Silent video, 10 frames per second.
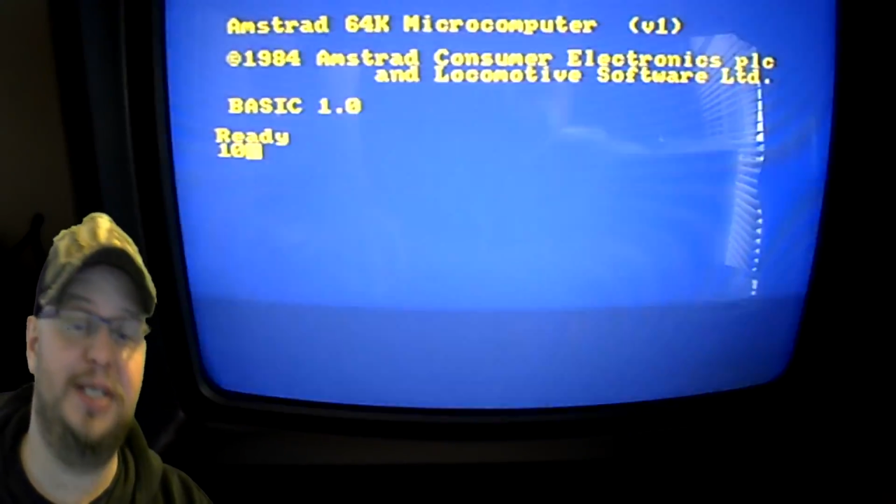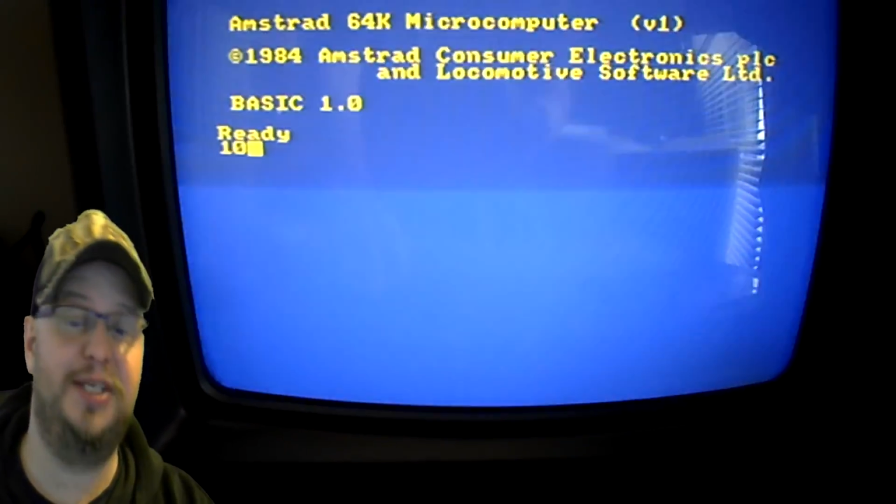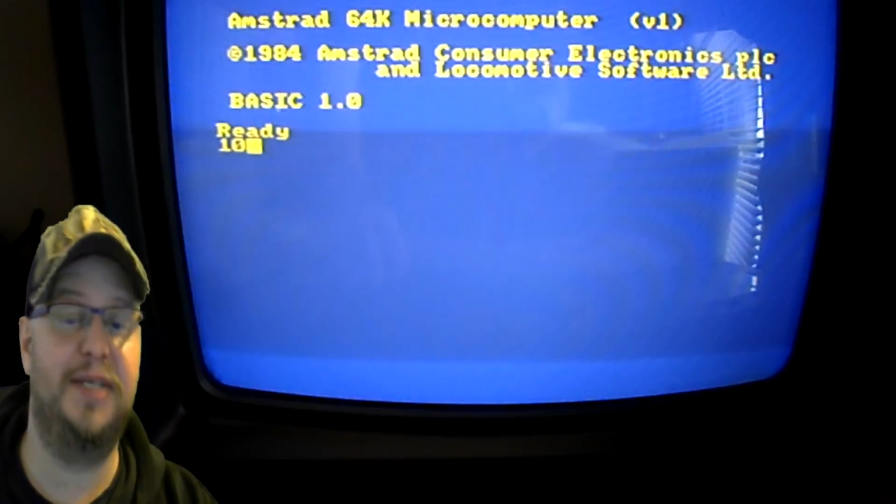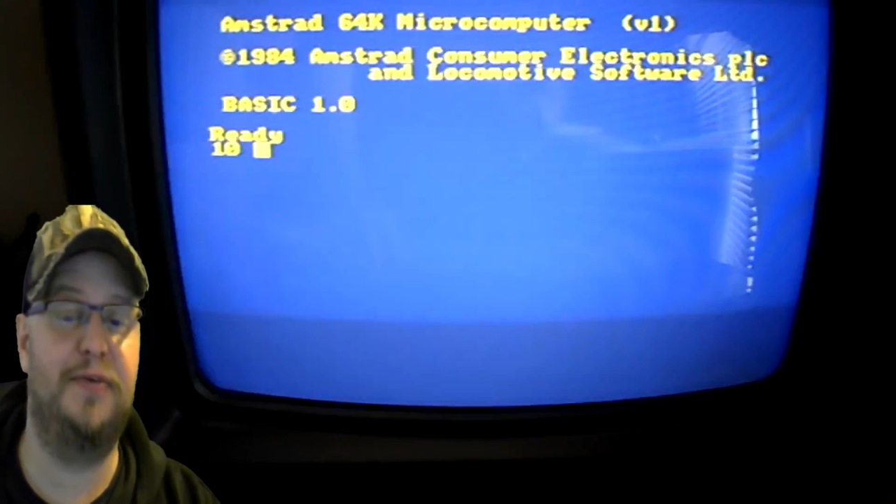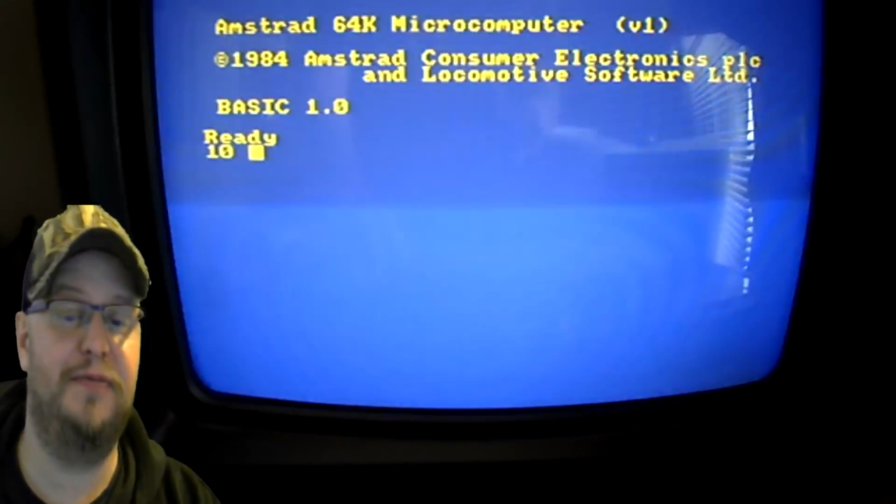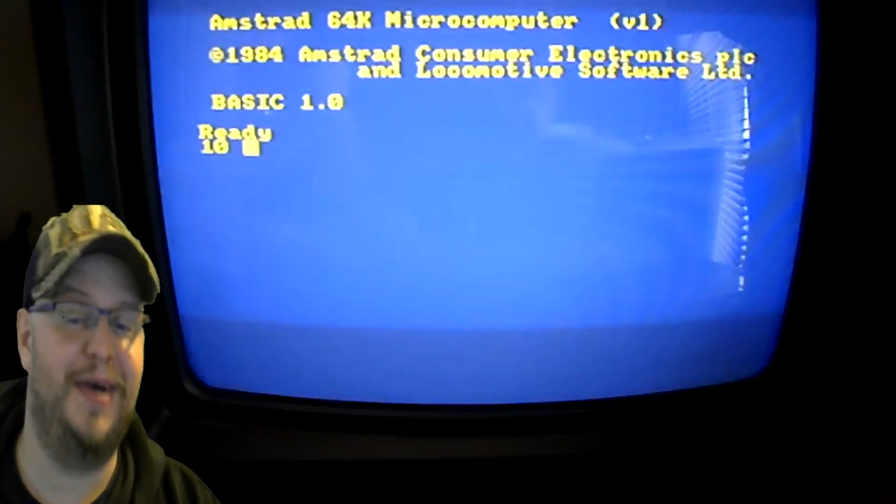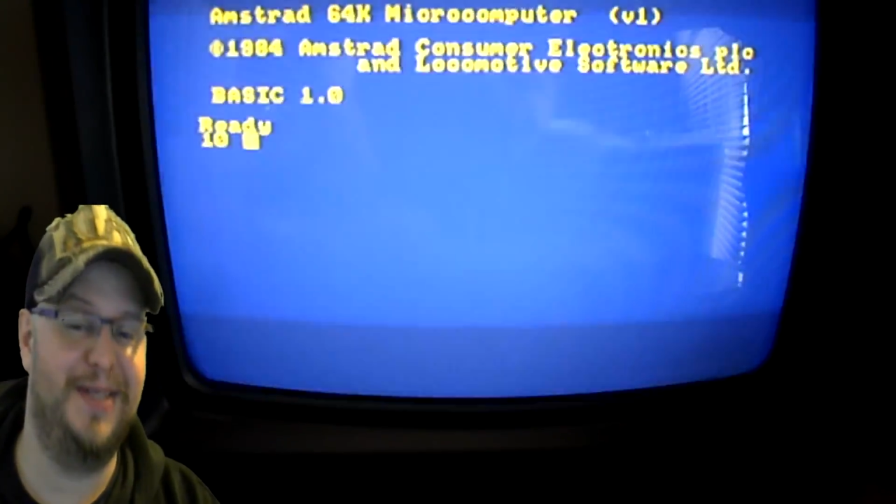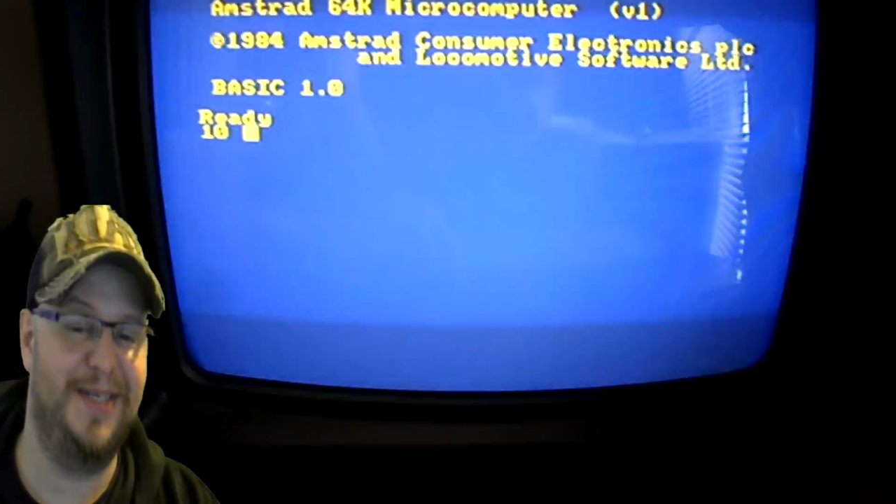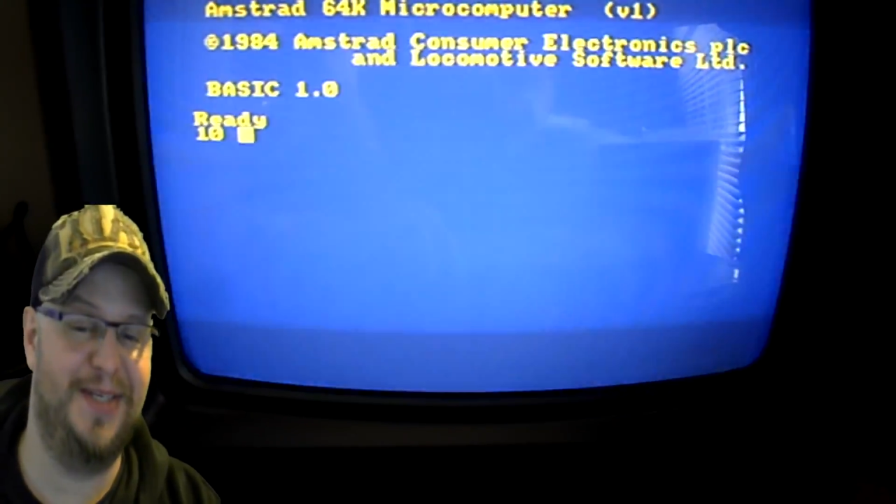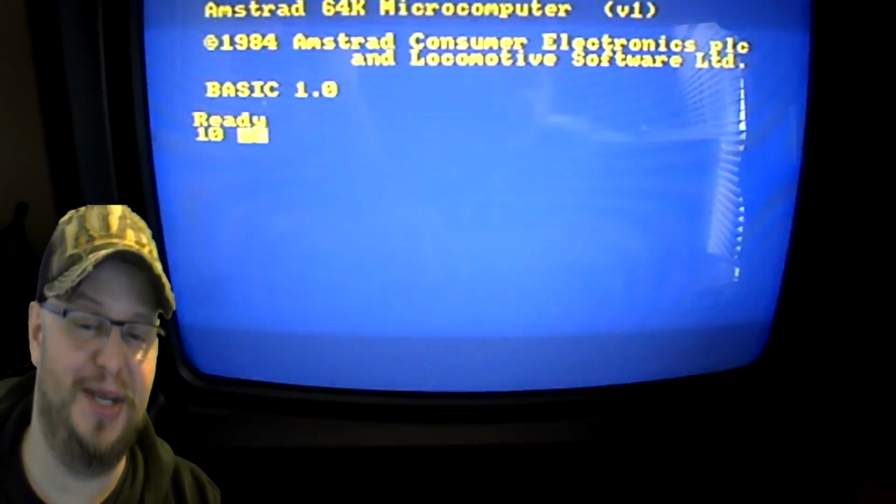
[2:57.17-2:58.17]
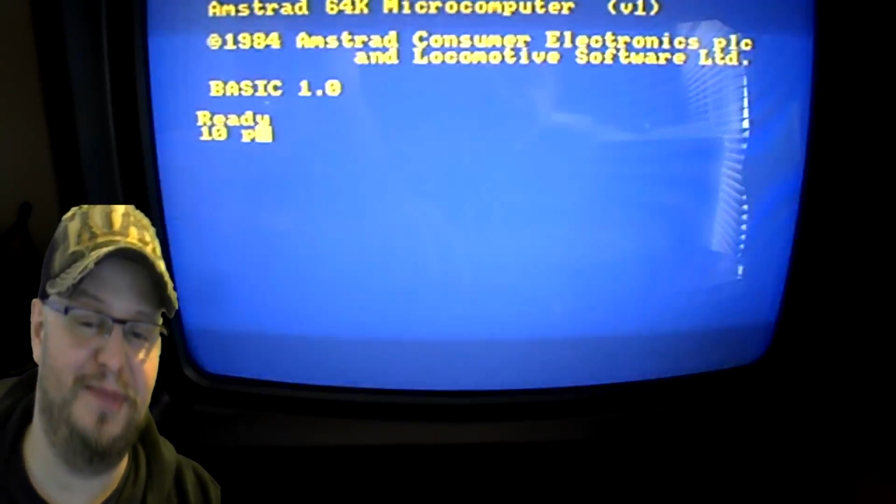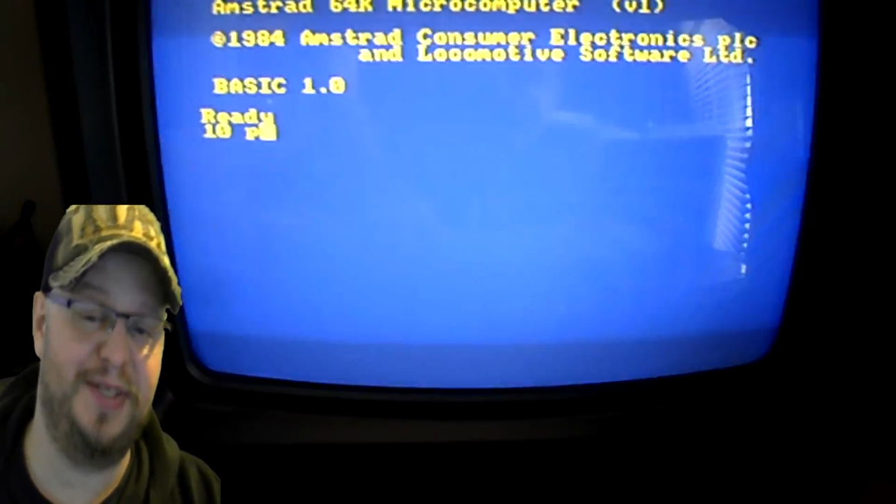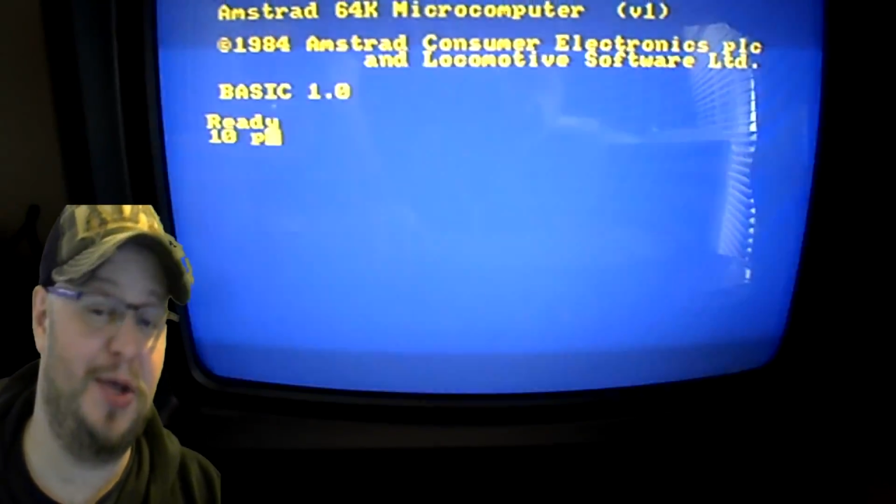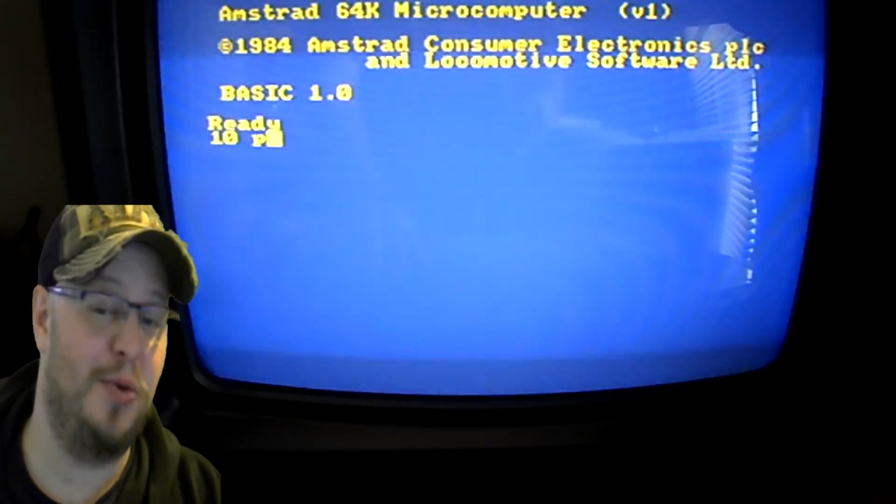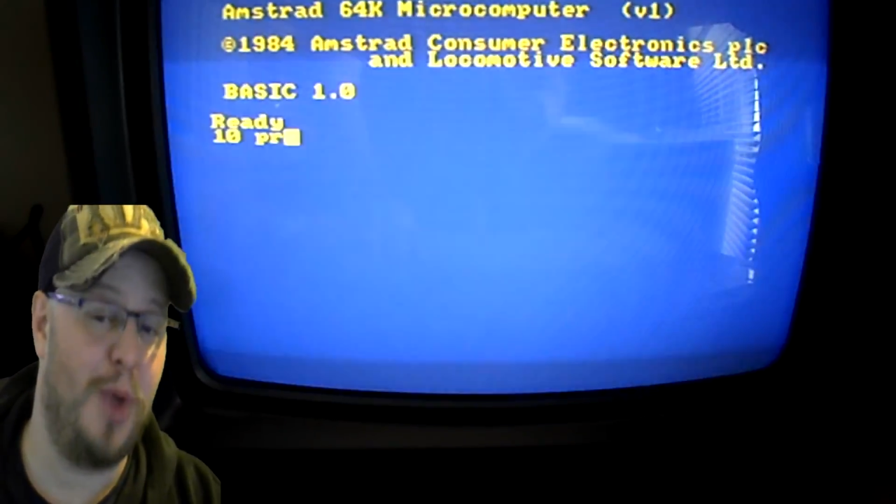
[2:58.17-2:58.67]
GX4000 deserved
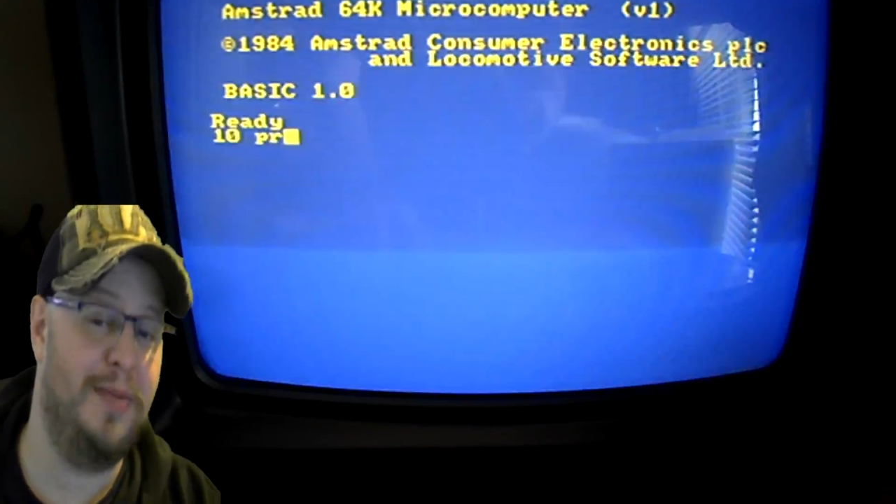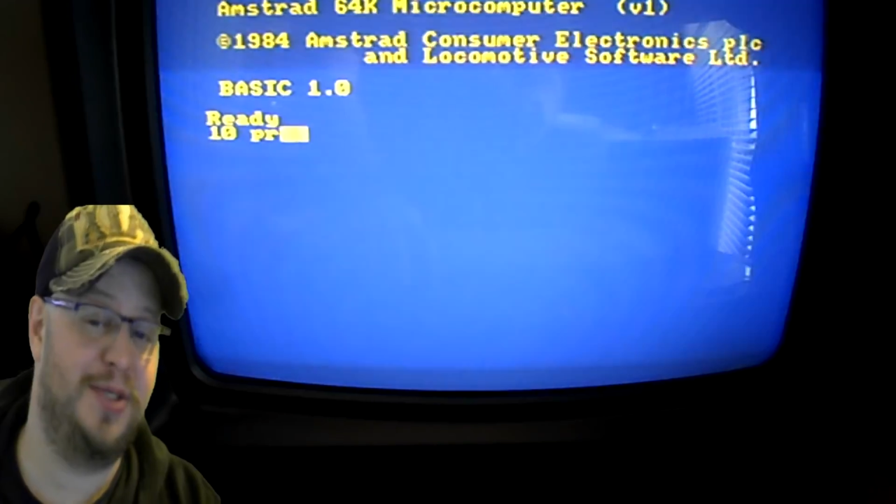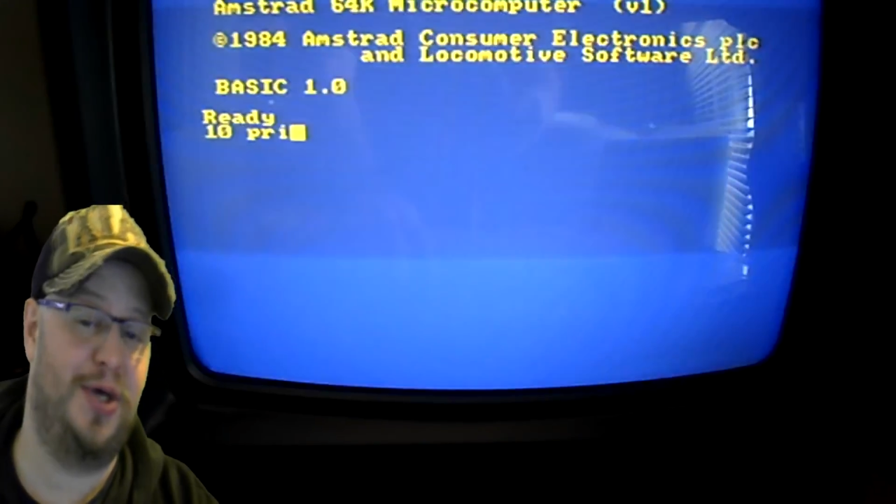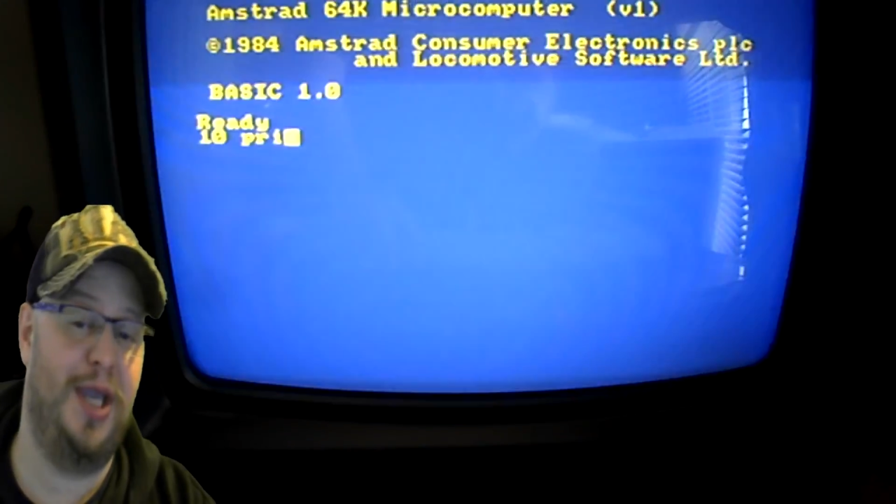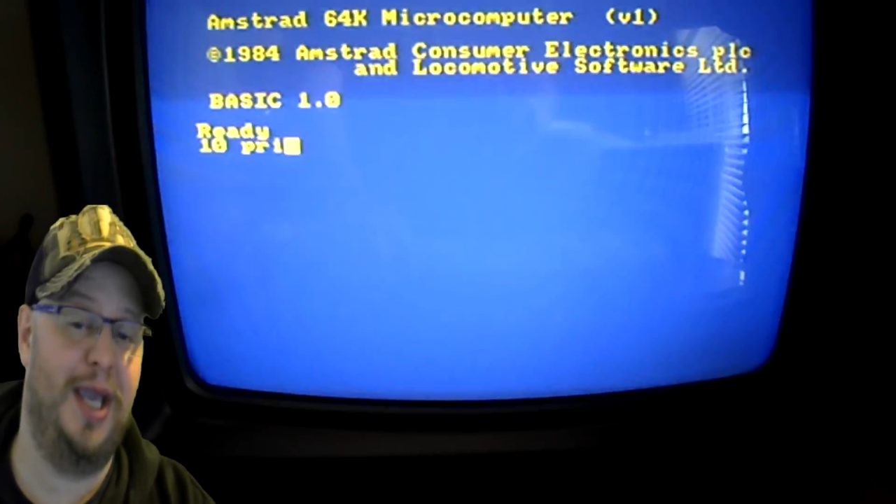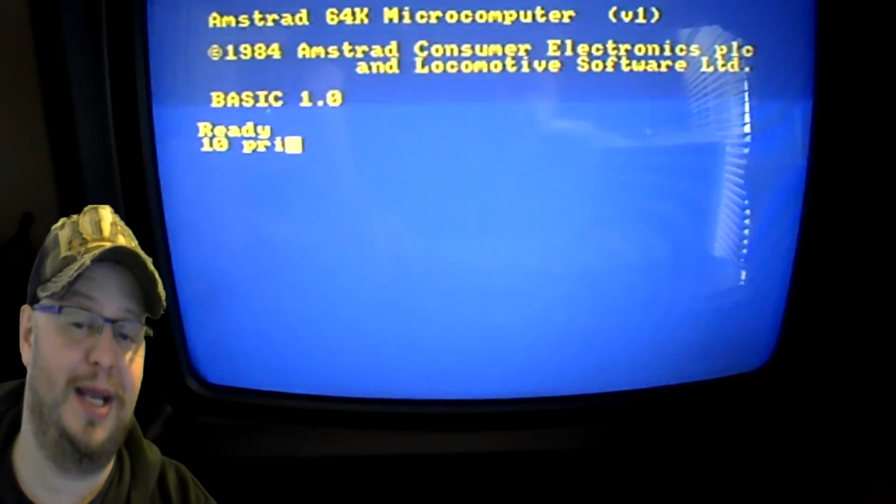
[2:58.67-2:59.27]
its own website